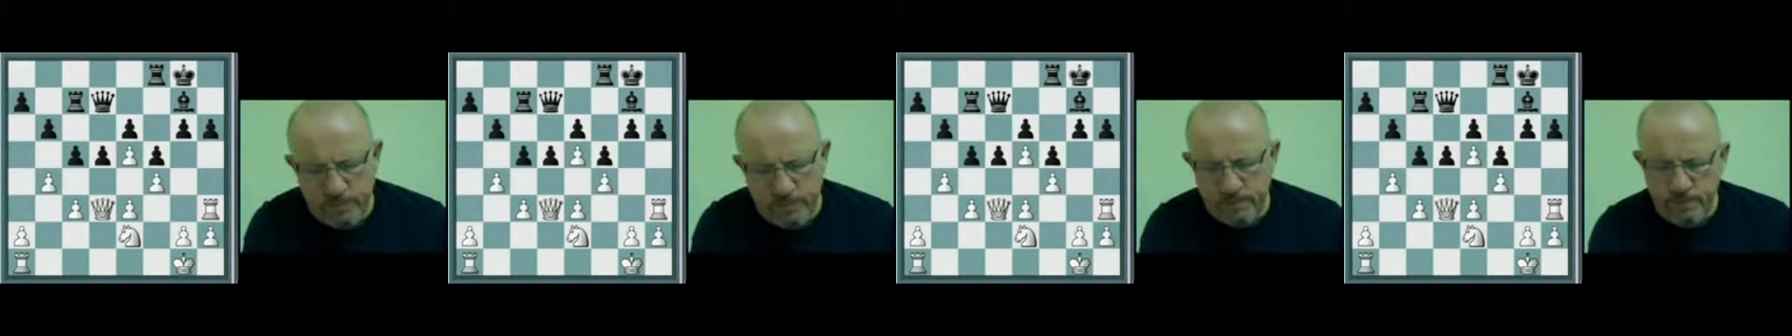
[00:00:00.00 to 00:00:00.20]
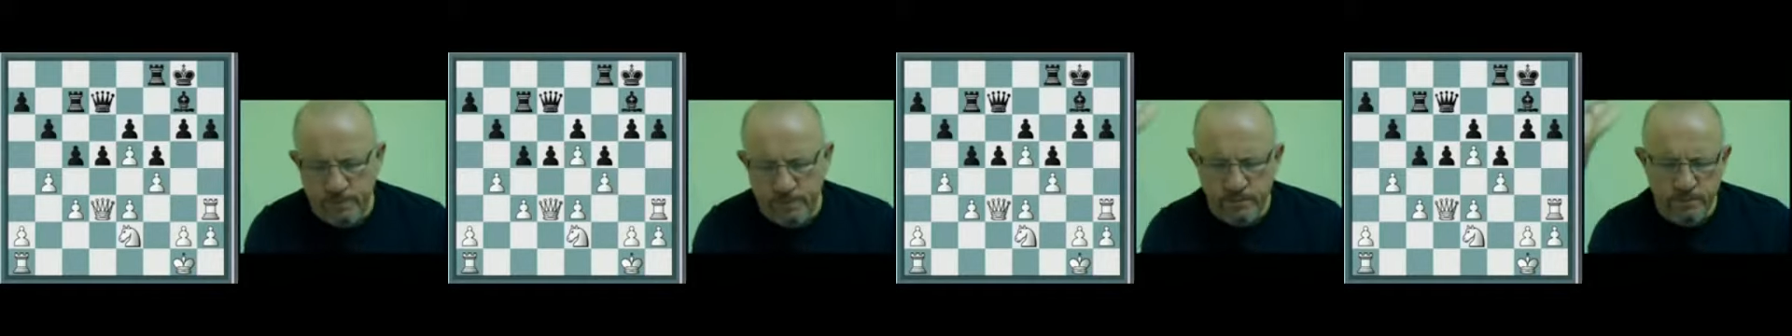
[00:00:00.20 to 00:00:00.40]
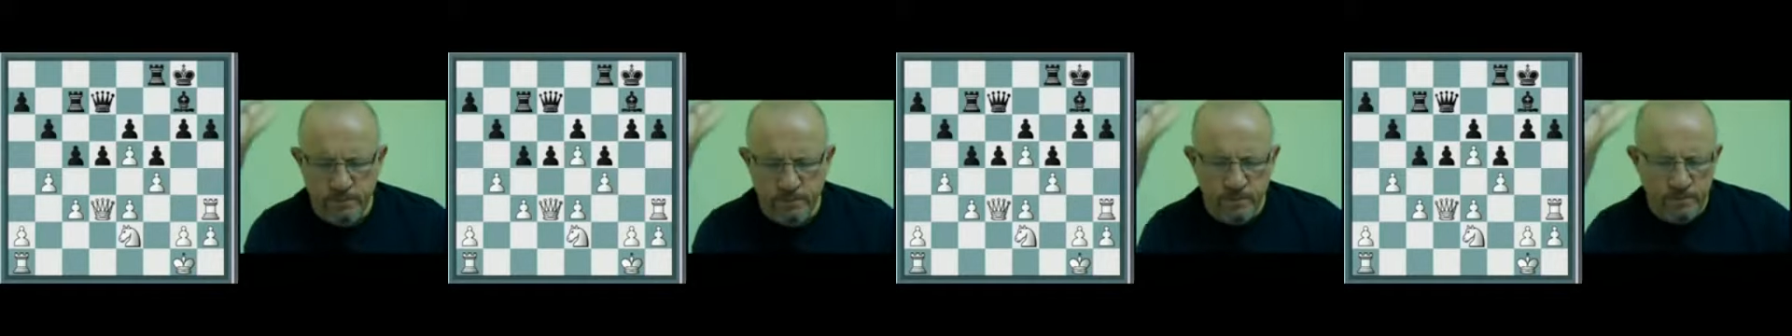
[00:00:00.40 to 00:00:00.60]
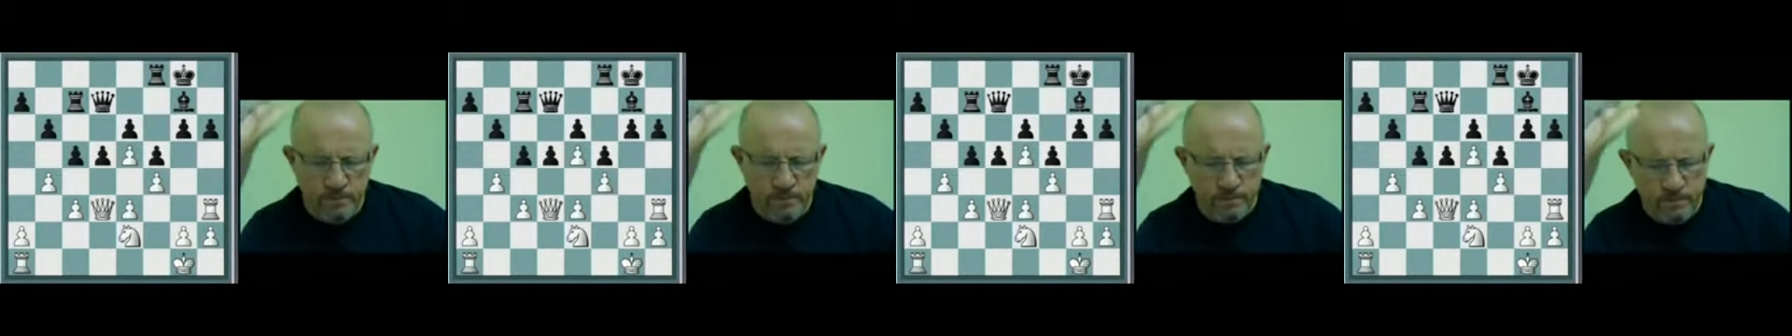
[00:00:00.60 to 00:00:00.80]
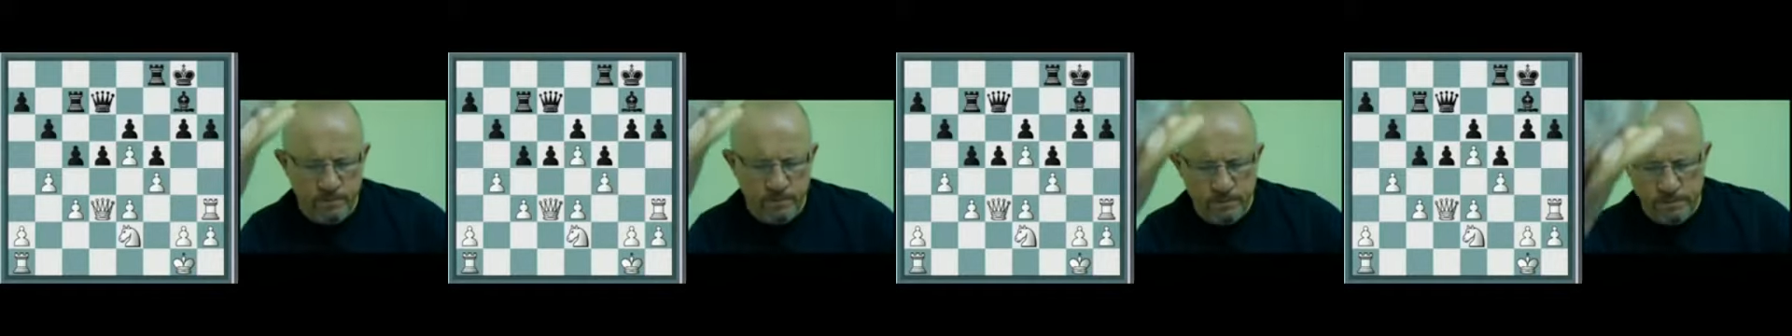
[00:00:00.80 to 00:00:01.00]
him to play
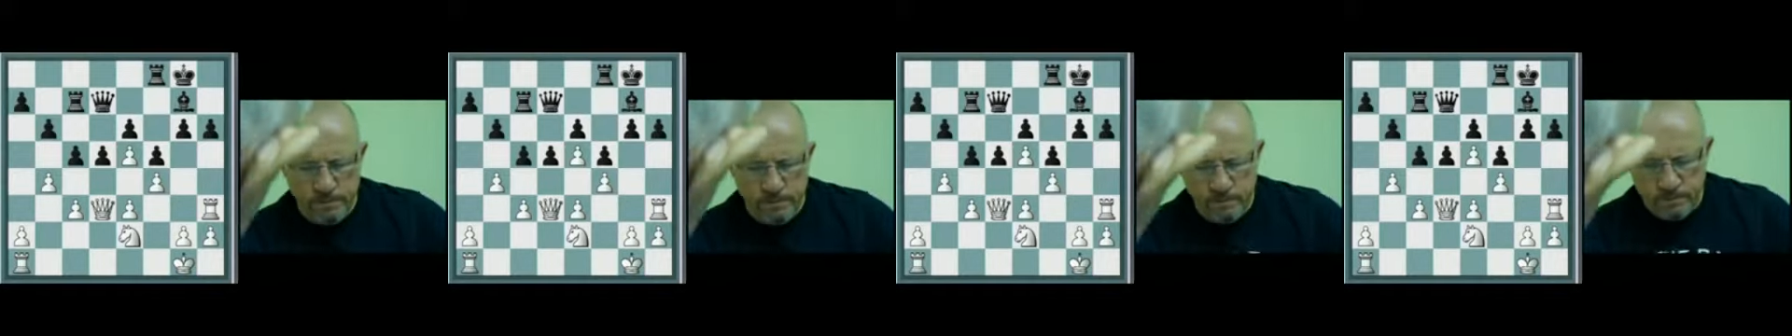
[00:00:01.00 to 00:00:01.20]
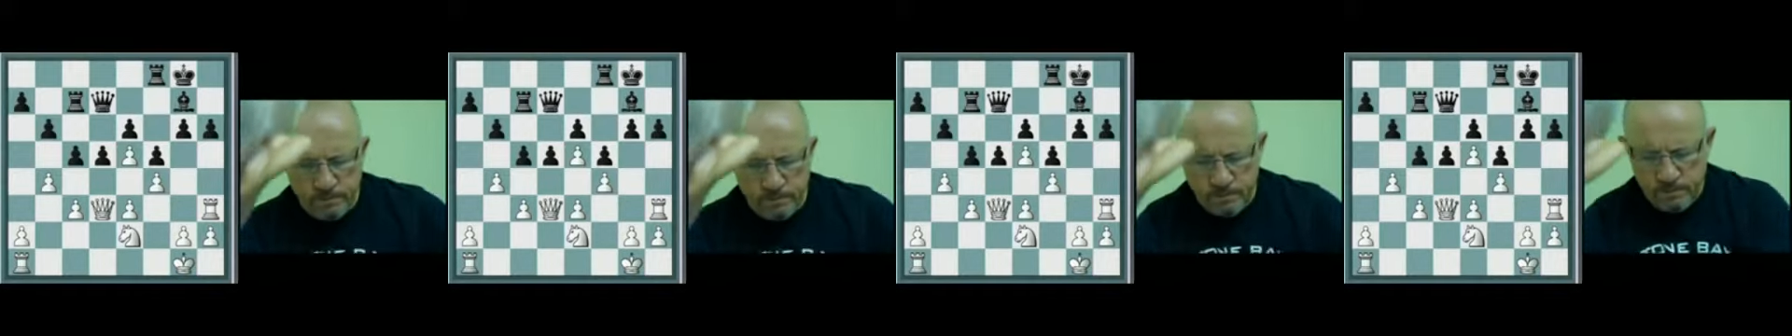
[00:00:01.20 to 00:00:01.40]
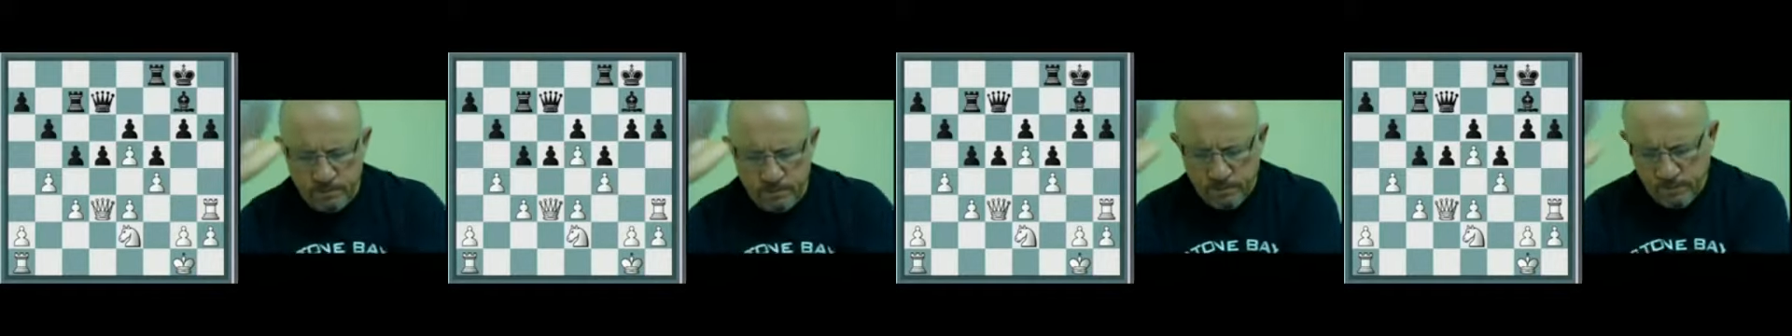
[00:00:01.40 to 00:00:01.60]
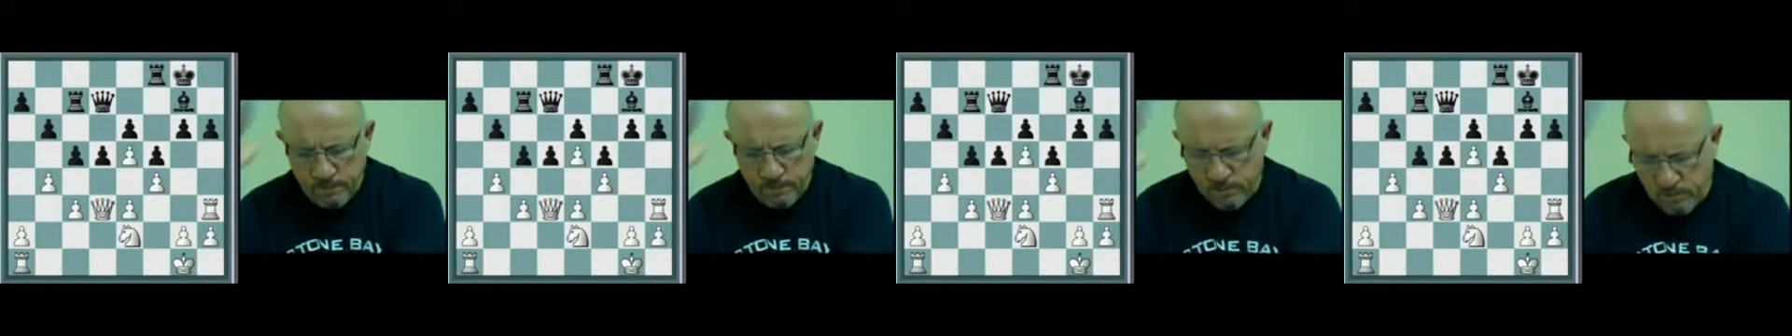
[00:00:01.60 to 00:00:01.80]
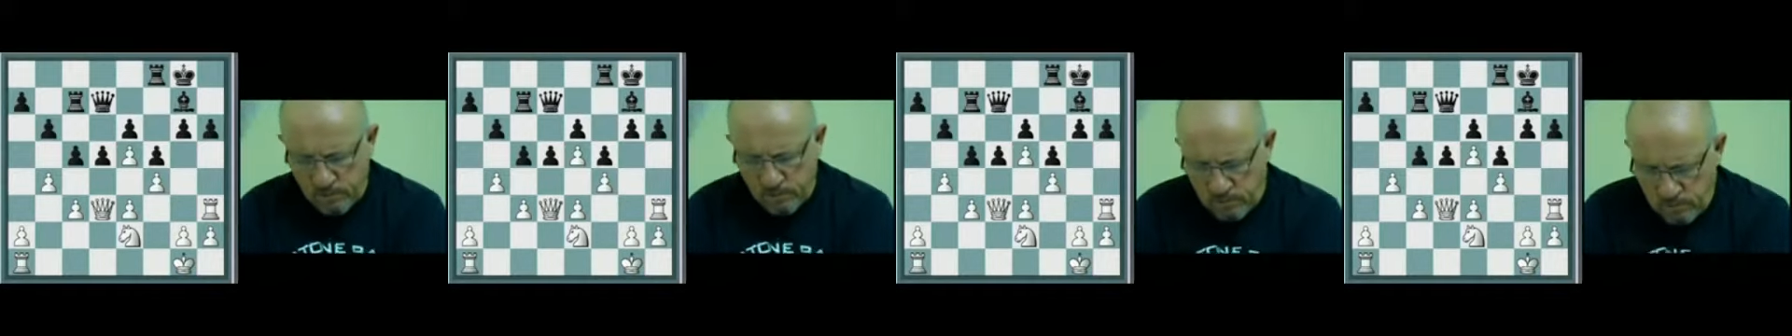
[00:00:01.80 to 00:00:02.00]
c4 because
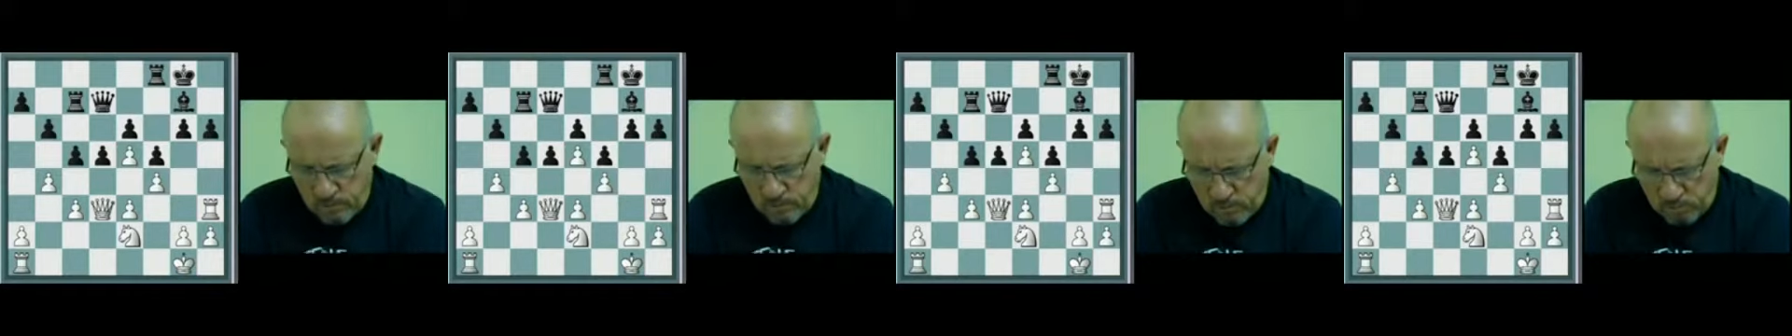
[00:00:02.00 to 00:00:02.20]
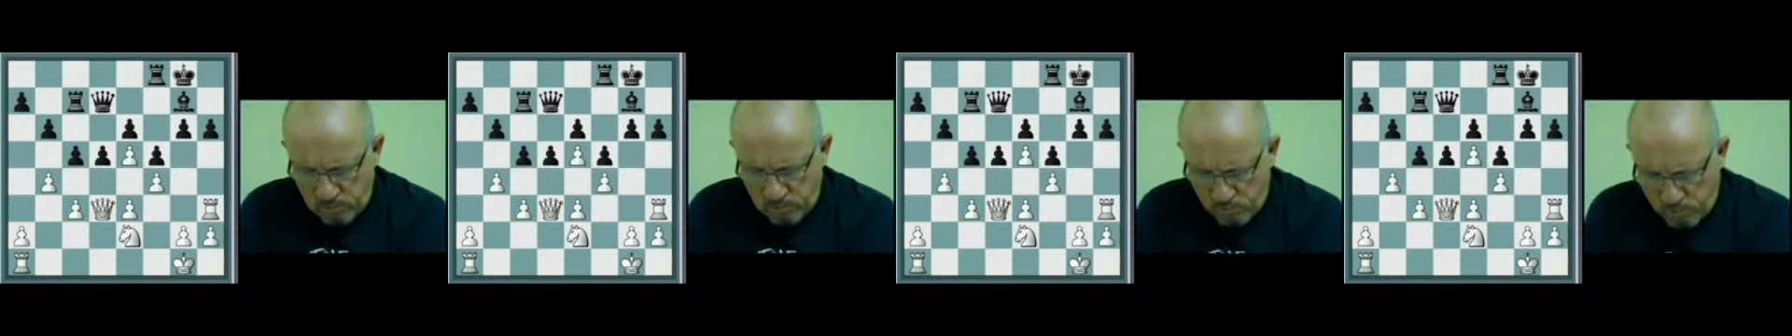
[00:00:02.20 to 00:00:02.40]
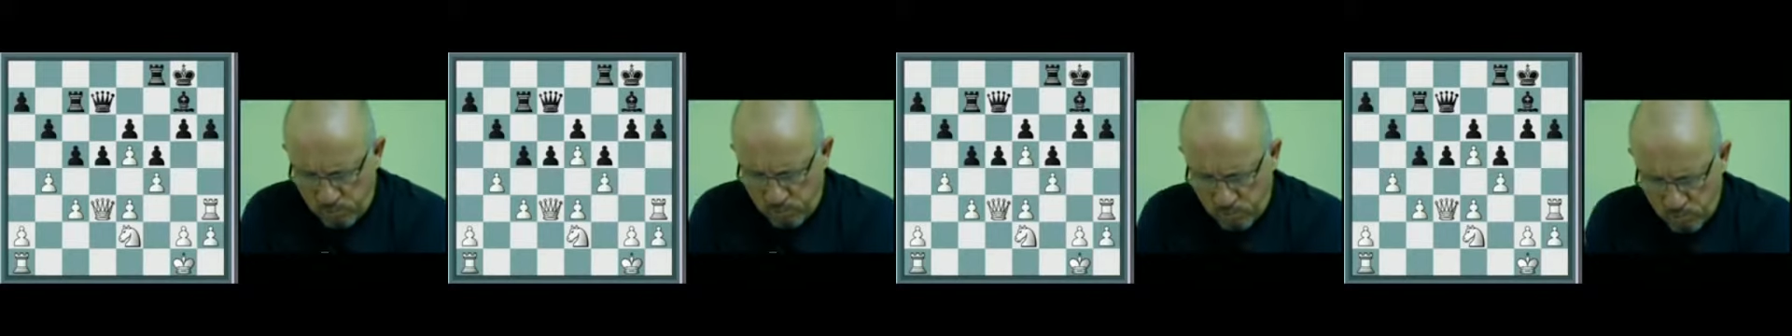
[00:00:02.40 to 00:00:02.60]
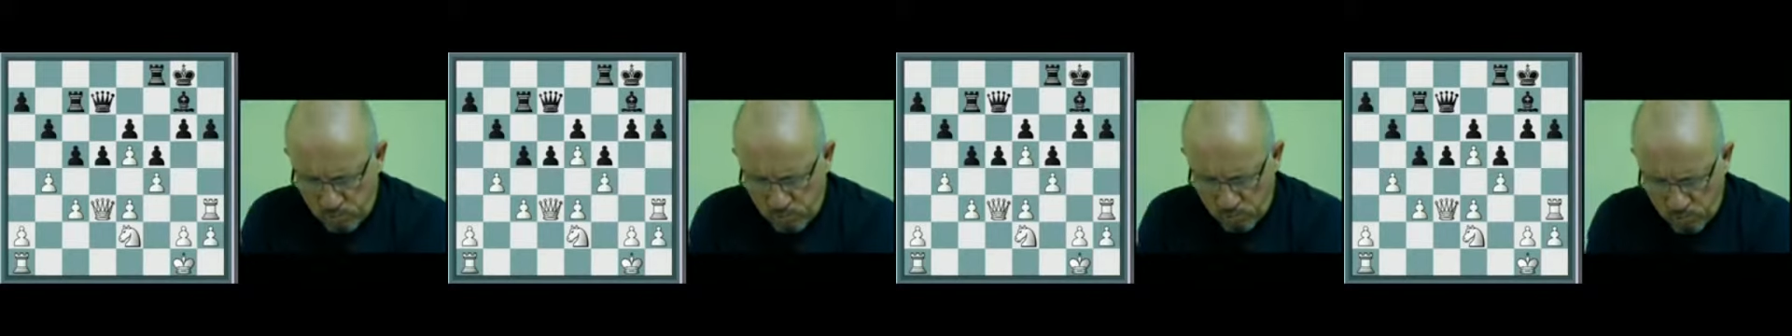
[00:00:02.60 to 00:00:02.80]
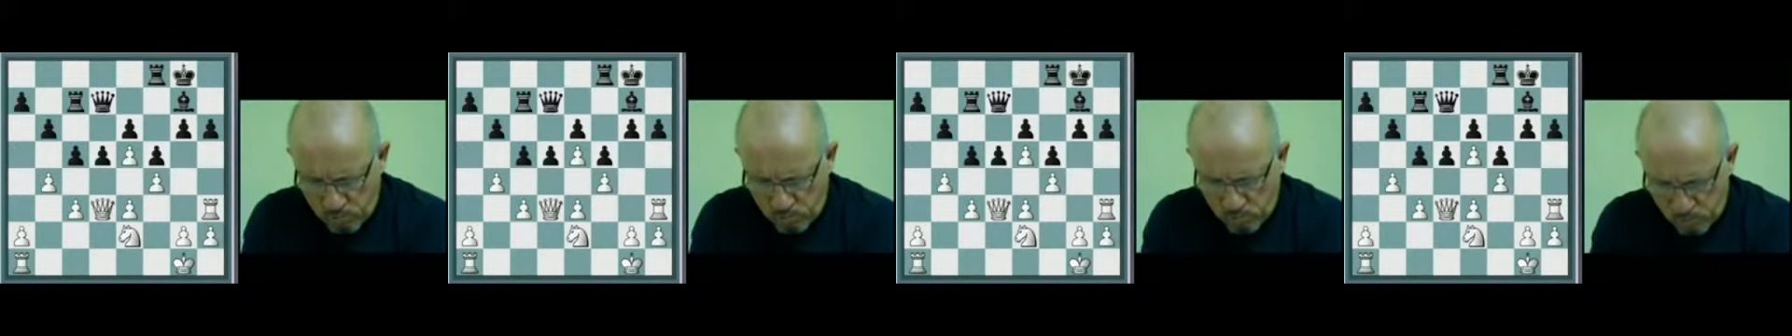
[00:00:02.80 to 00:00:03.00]
it looked like he's picking
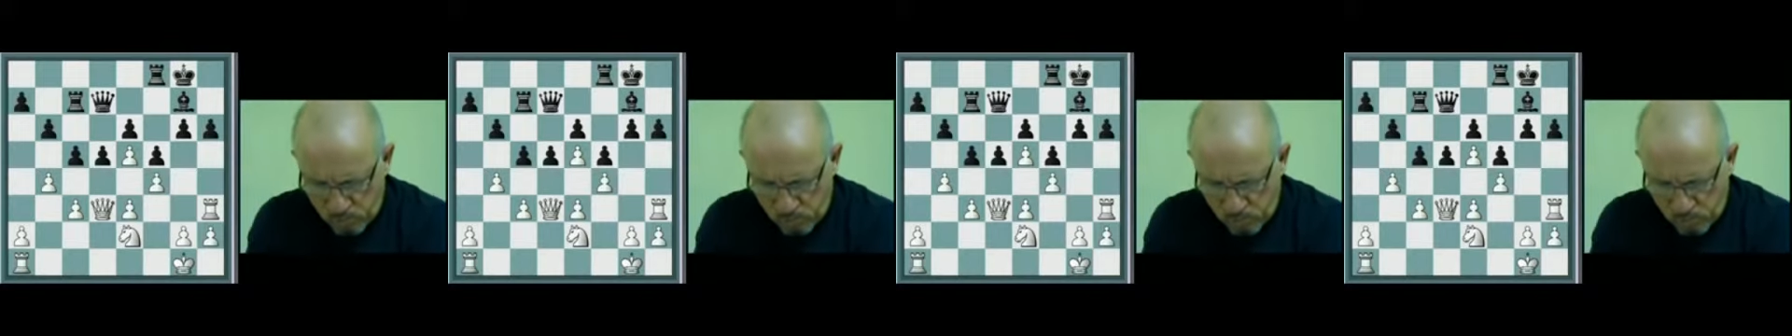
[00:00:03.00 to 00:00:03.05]
up the